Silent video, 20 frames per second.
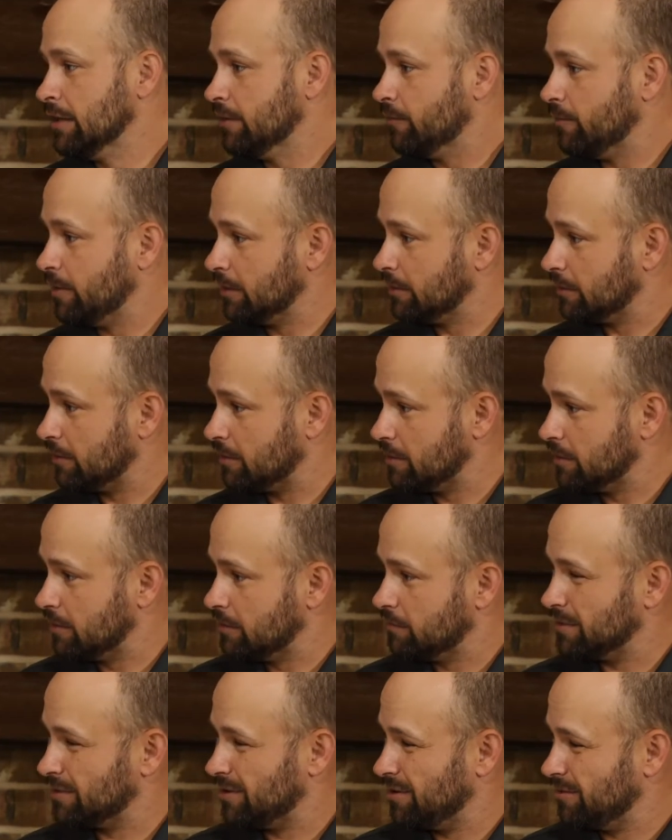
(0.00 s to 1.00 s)
We learned
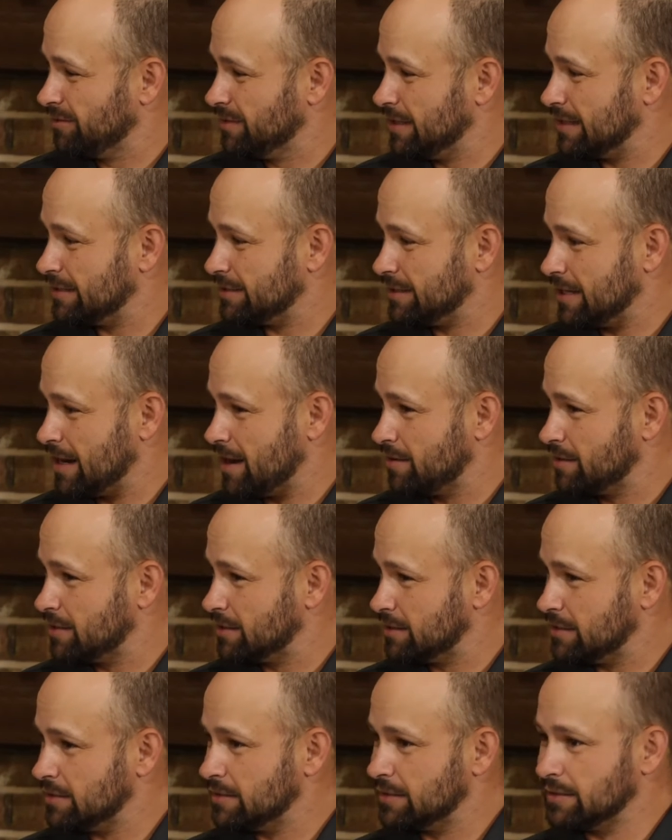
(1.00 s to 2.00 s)
to withhold that
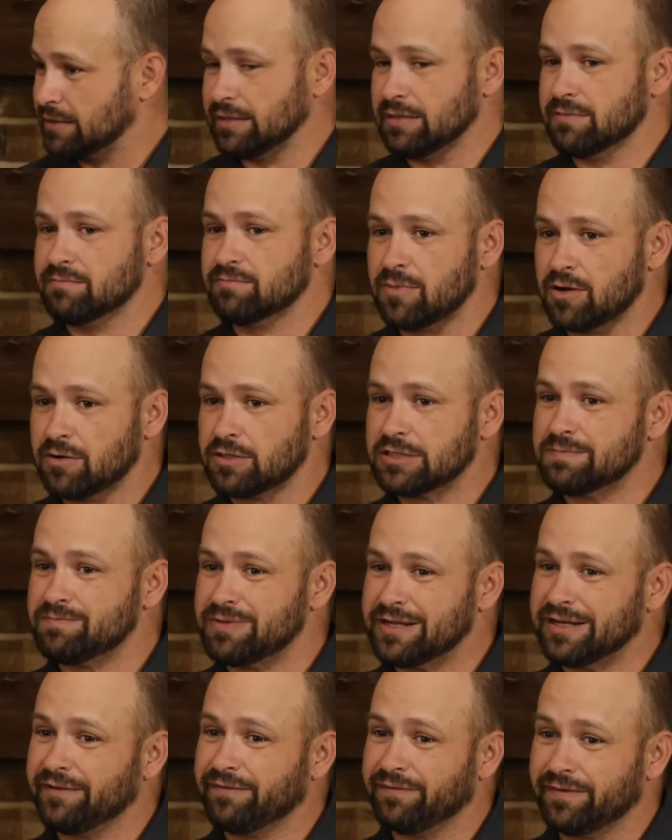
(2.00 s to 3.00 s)
challenge until it most
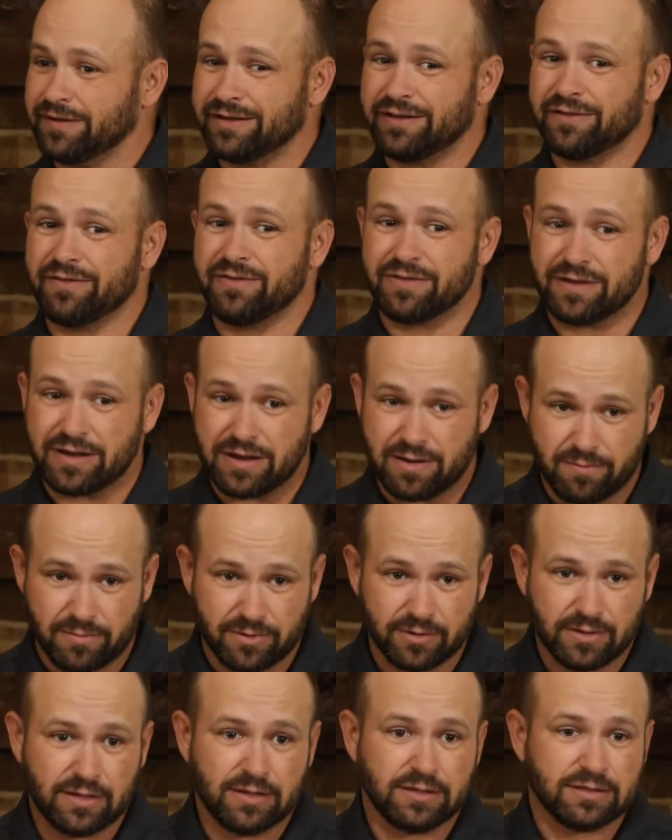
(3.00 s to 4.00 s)
benefited
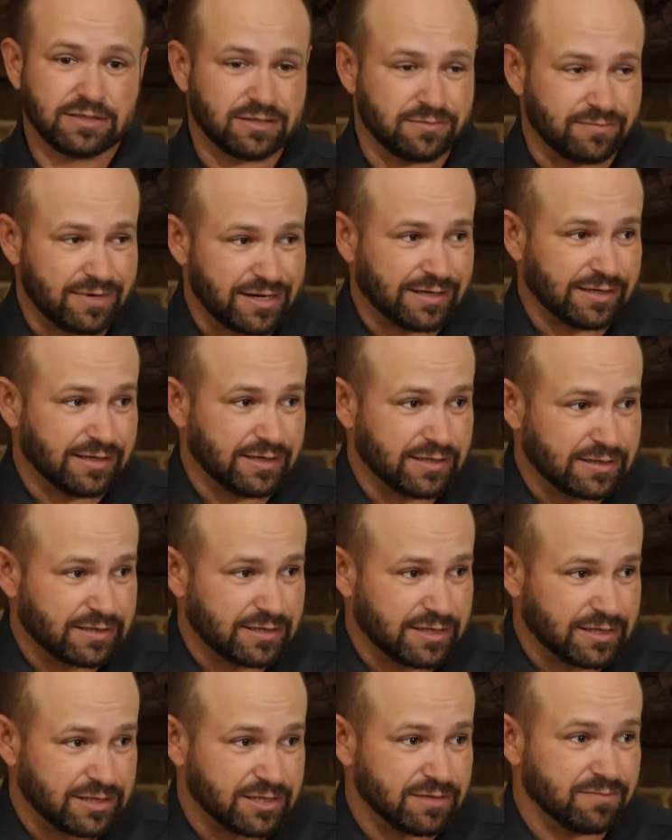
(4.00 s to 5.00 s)
them to make a
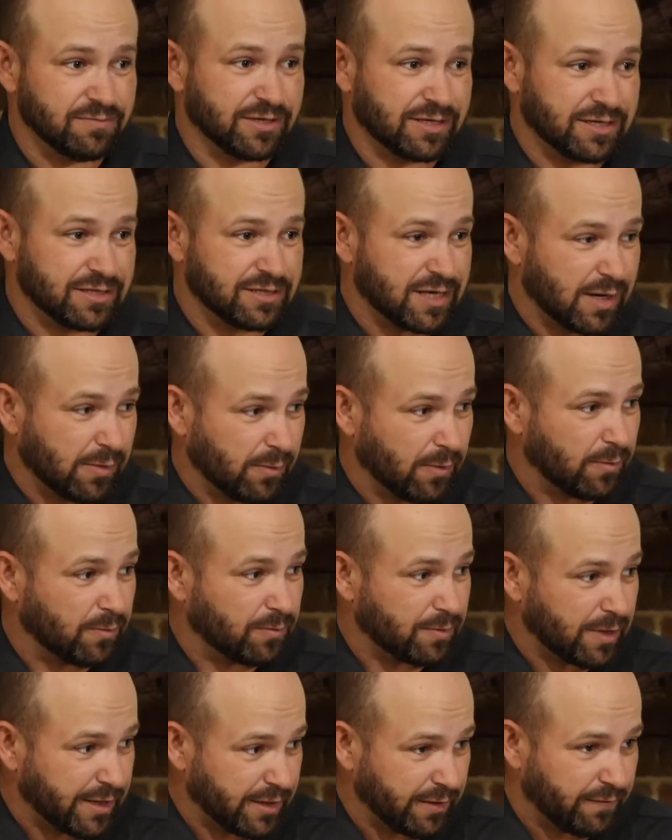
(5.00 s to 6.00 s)
decision because they were
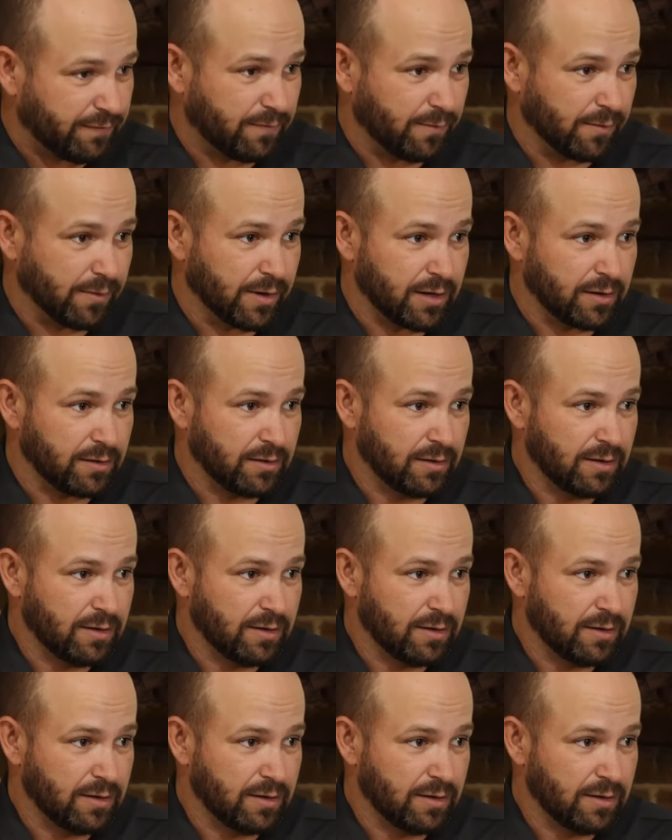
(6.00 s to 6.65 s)
ready for it.